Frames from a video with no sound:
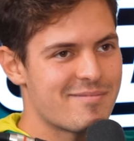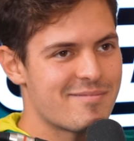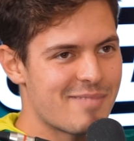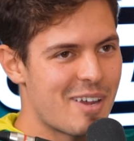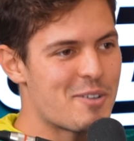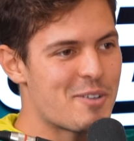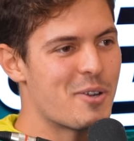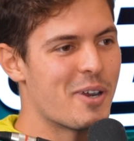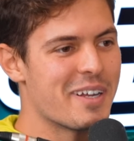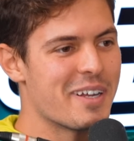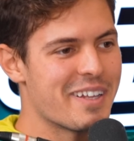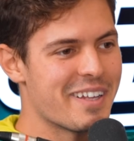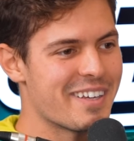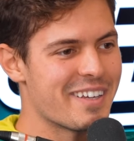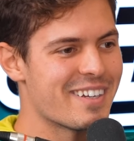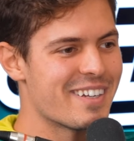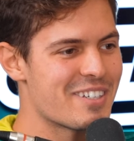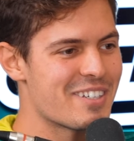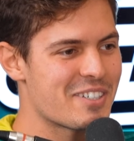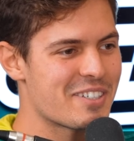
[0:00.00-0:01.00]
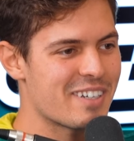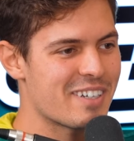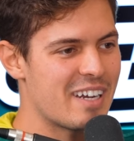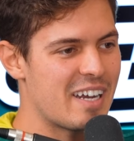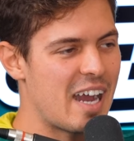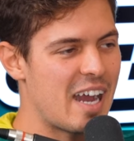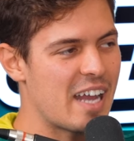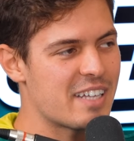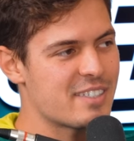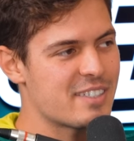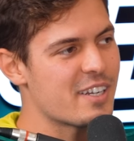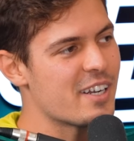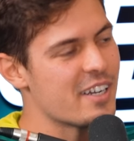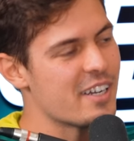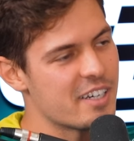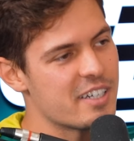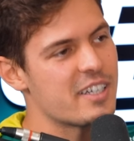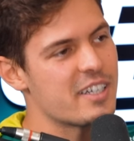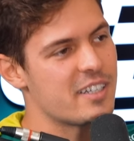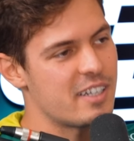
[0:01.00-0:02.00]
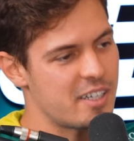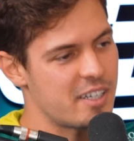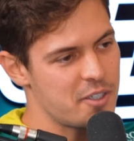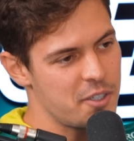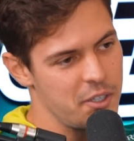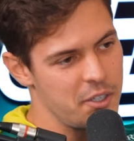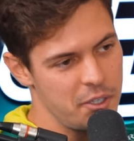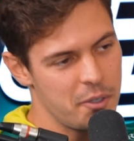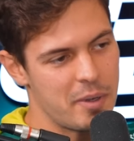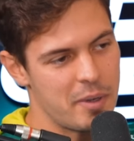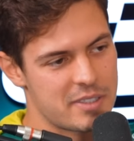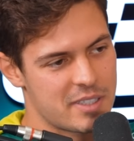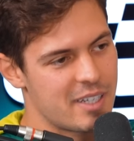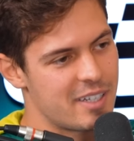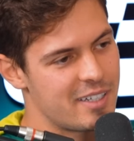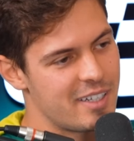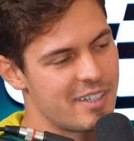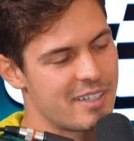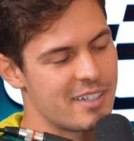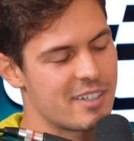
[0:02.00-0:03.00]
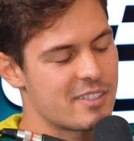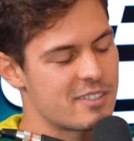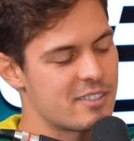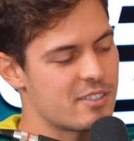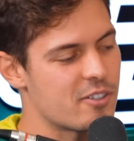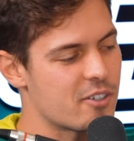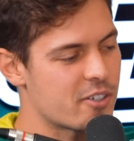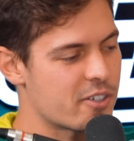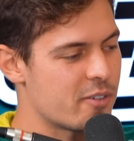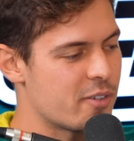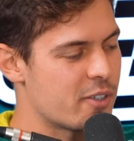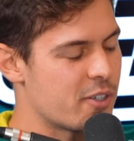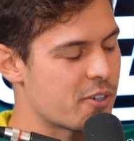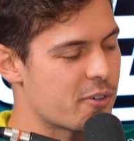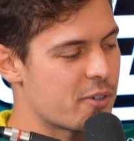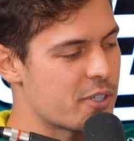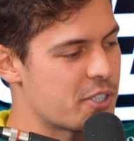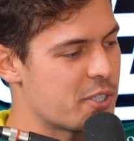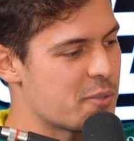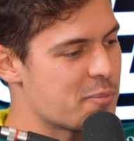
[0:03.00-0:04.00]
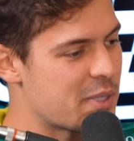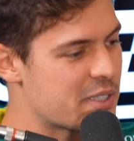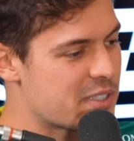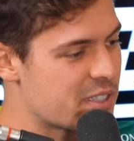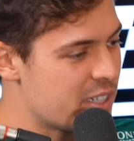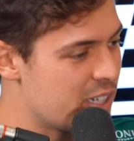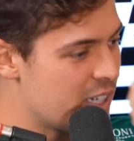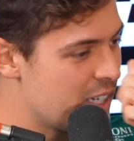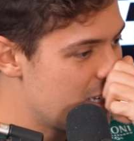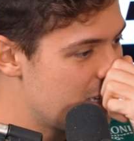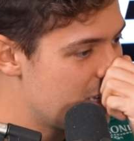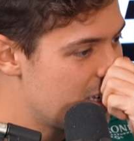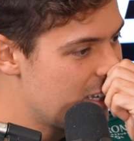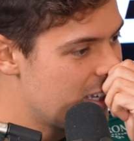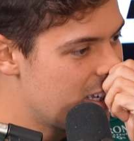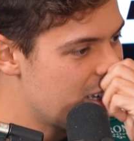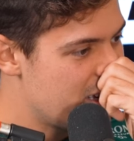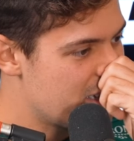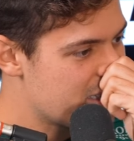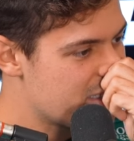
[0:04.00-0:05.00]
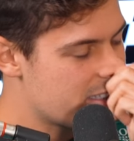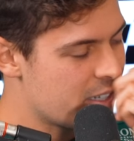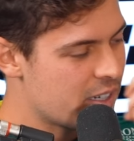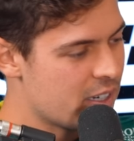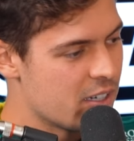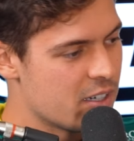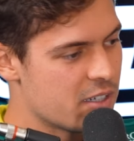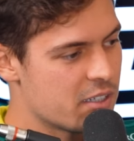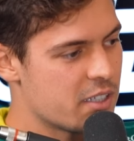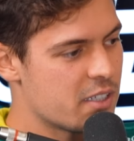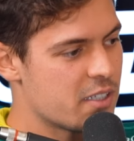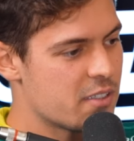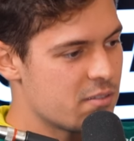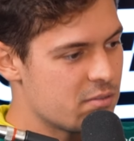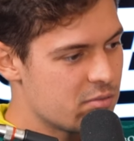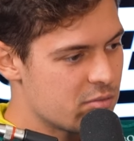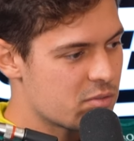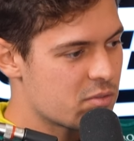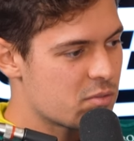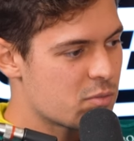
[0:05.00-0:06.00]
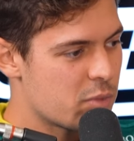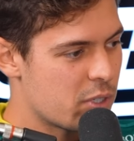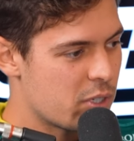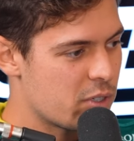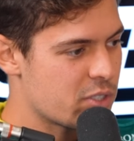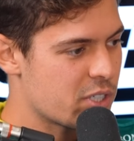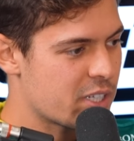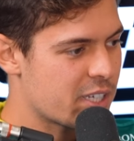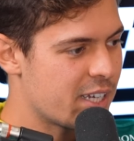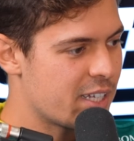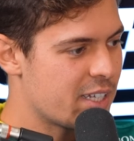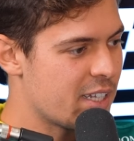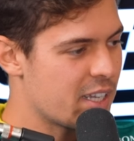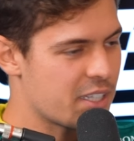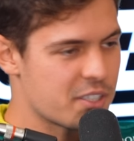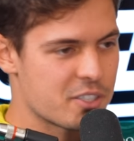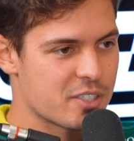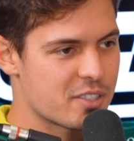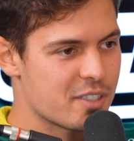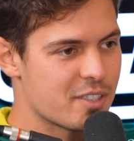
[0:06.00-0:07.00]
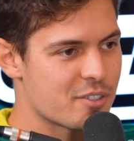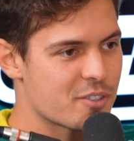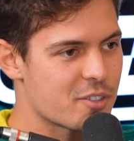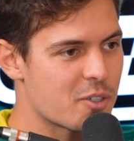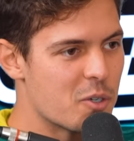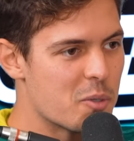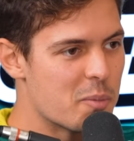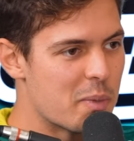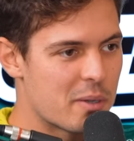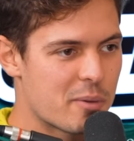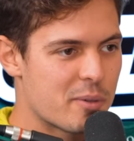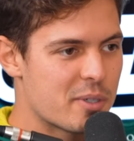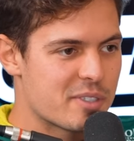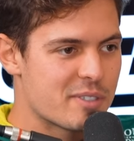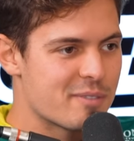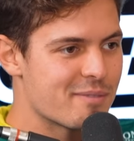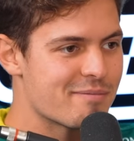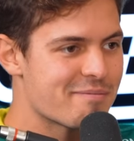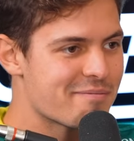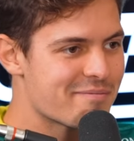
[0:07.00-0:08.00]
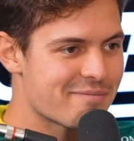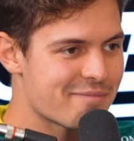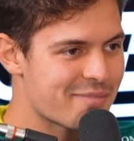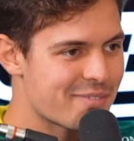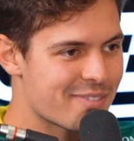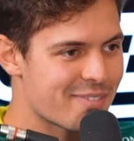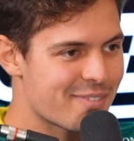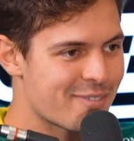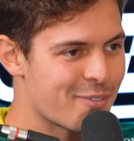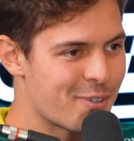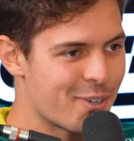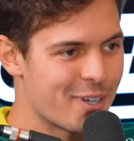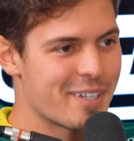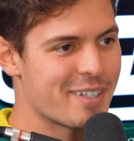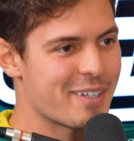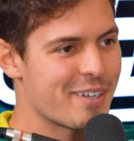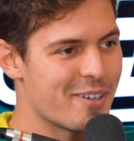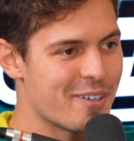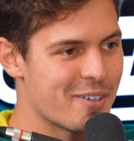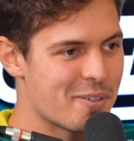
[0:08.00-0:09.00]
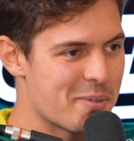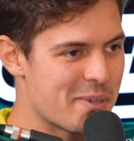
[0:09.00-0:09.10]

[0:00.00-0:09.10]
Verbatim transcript: I tried English. Uh, I started learning like you asked. I didn't answer your question, but I started learning when I was a kid, like just in school. But I wasn't great at all.